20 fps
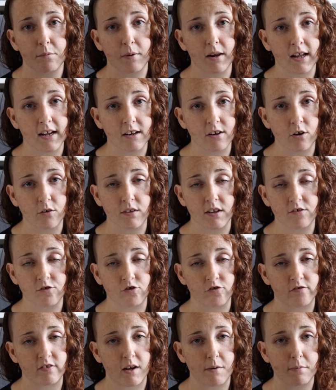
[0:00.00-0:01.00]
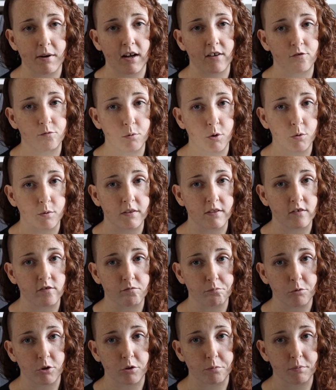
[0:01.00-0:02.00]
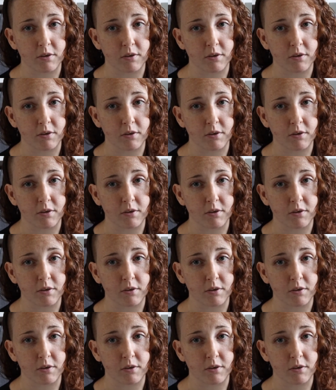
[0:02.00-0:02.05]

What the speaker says: but I know that's just not possible with this book